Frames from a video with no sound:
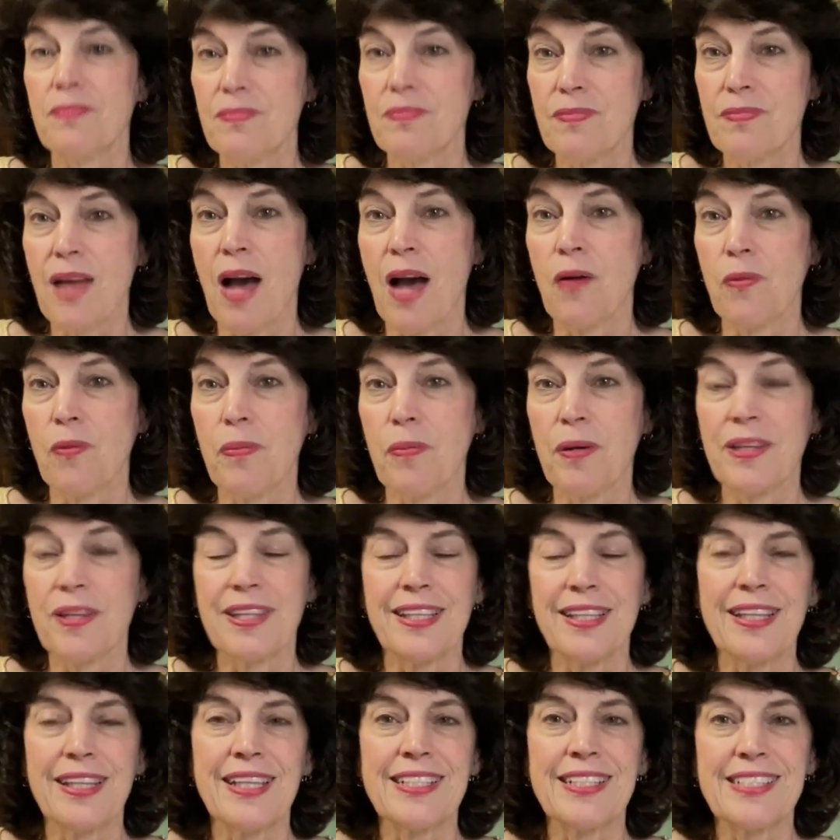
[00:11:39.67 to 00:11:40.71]
will put
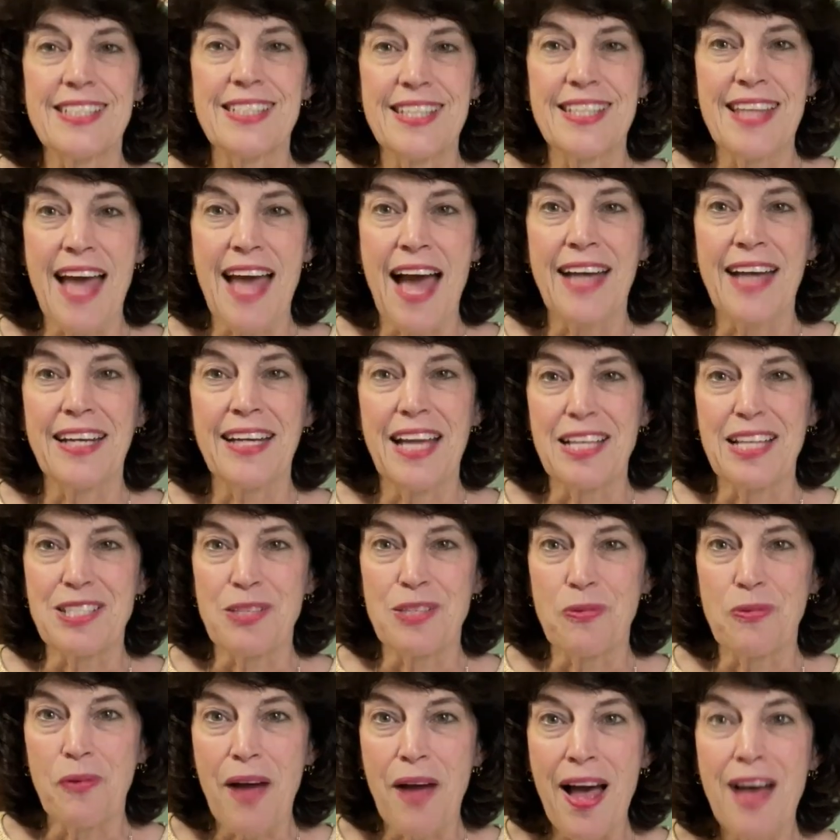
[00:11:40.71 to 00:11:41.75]
the link to that
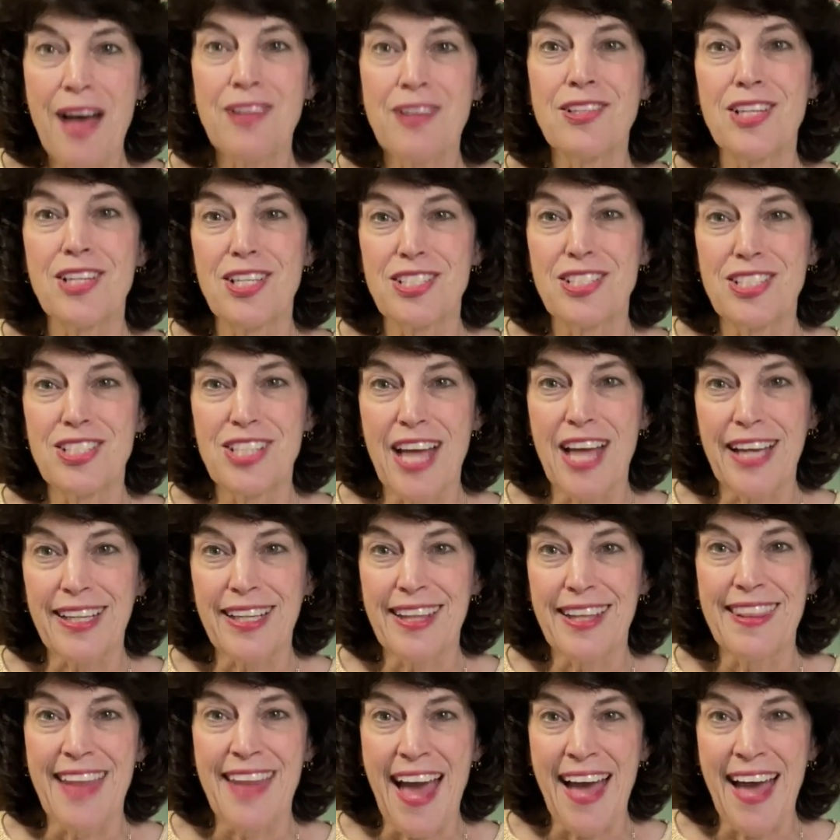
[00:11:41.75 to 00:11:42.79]
as well.
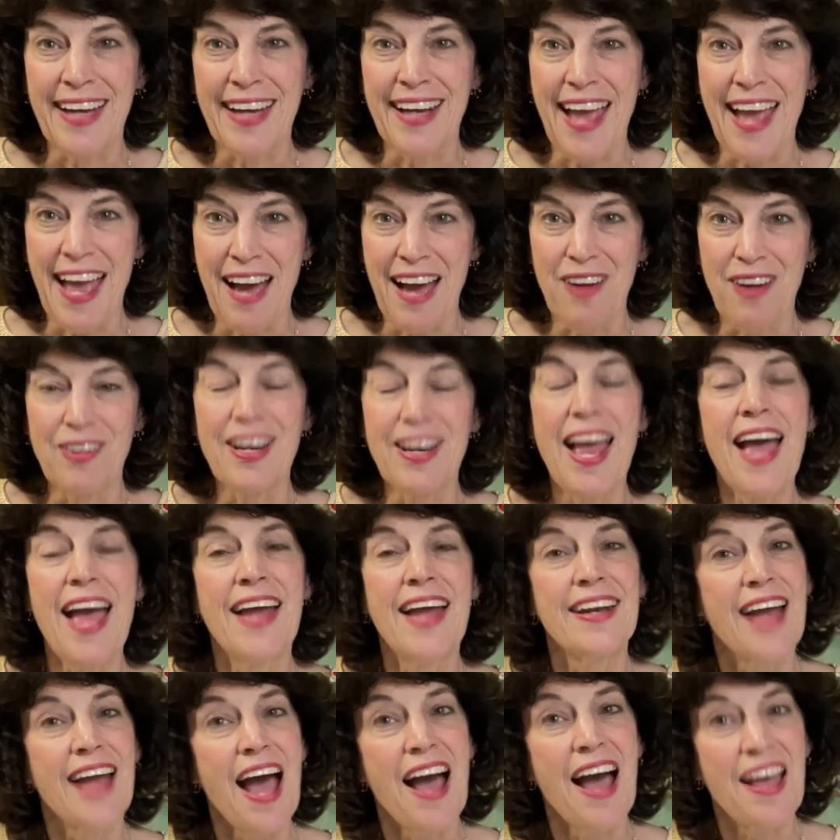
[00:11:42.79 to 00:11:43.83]
Check that out,
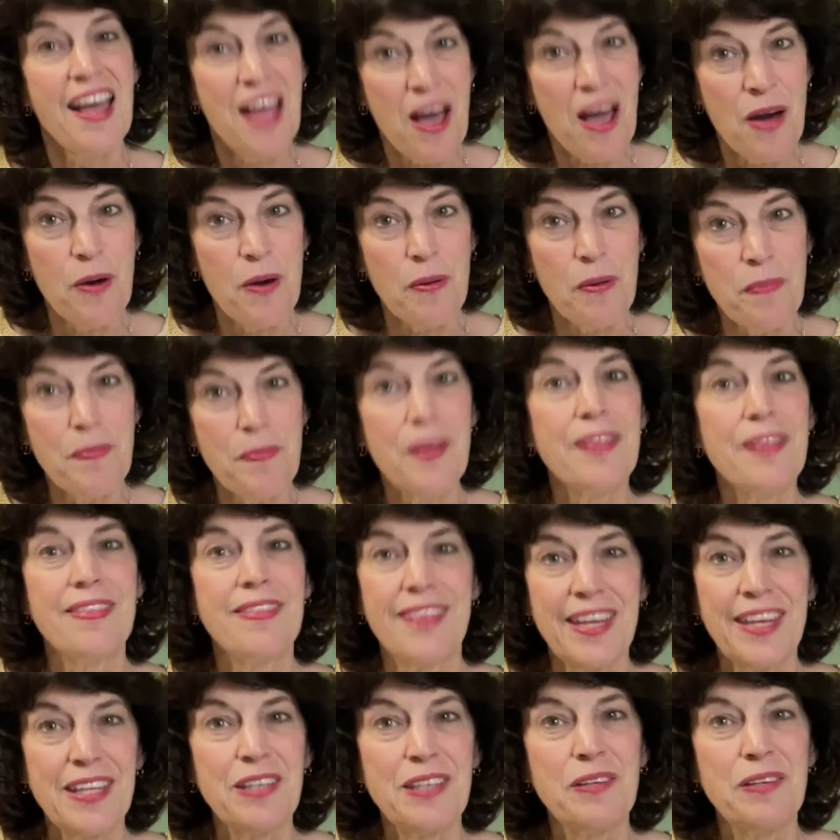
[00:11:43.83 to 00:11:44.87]
and I hope
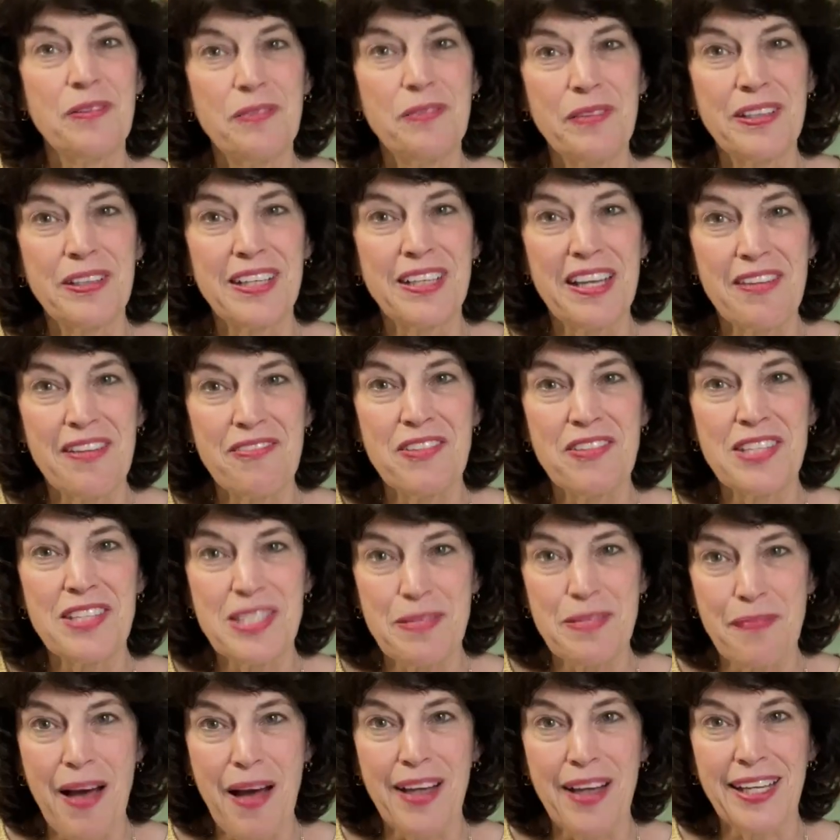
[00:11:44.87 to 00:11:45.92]
that you will give
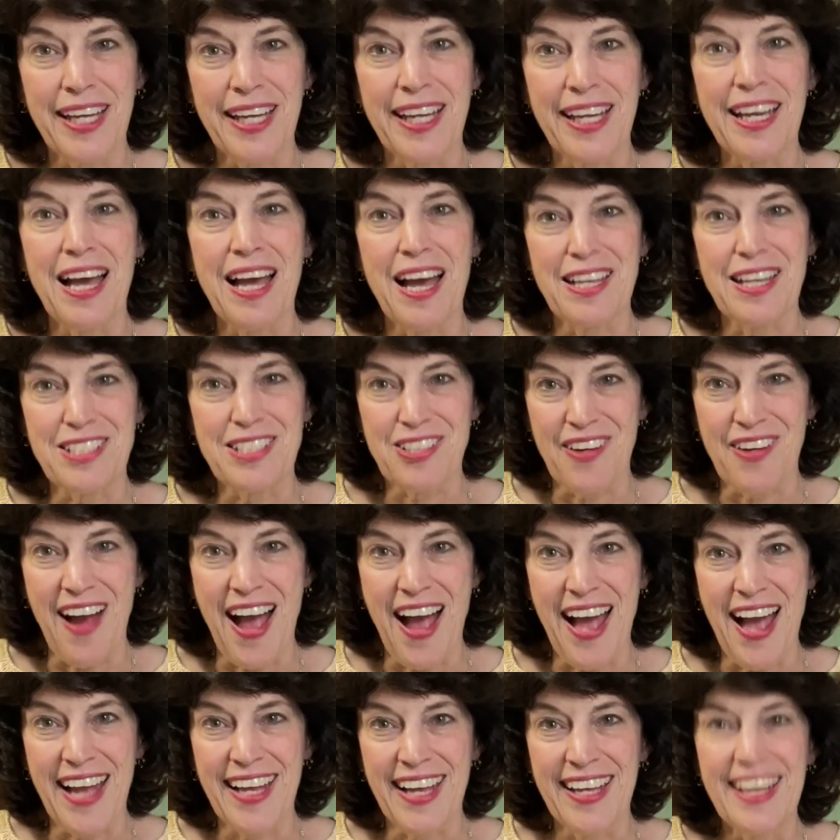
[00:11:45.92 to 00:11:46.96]
smocking a
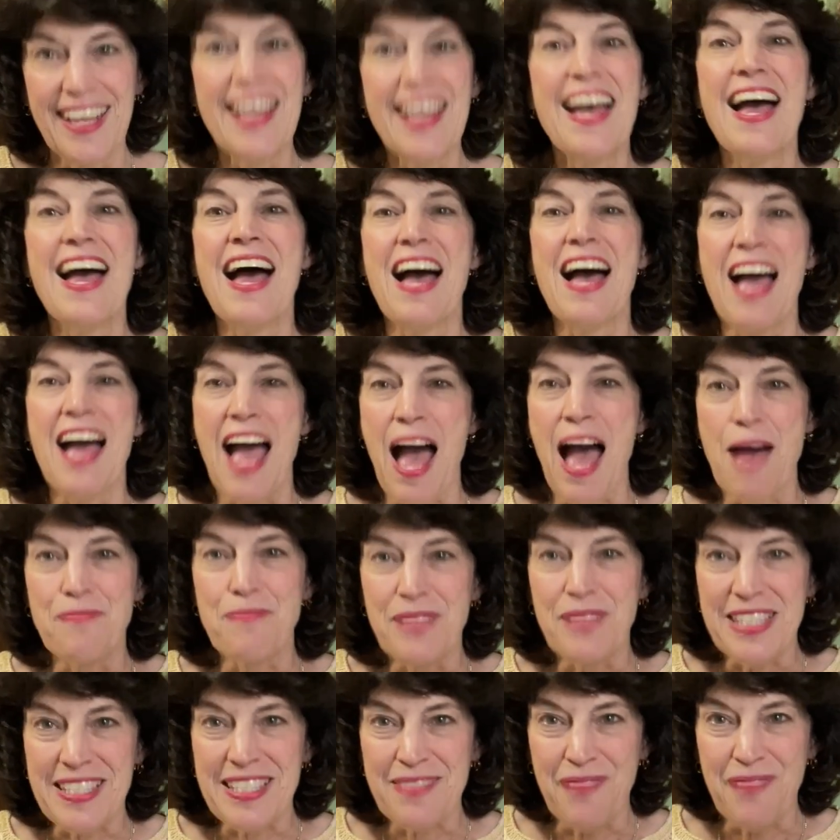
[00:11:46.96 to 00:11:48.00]
try.
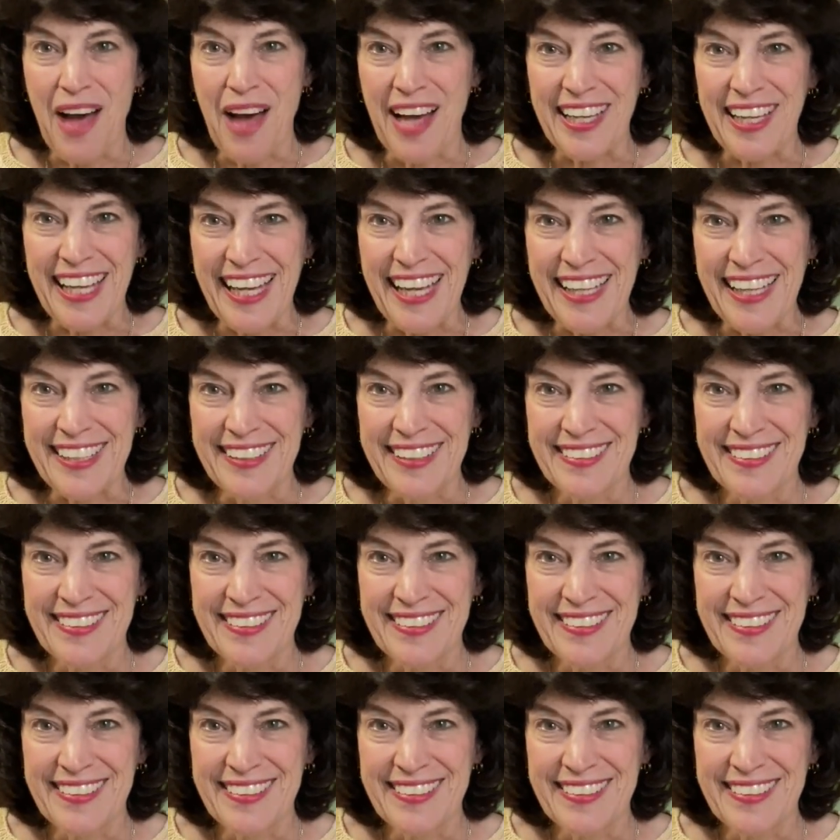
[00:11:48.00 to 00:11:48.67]
Happy smocking!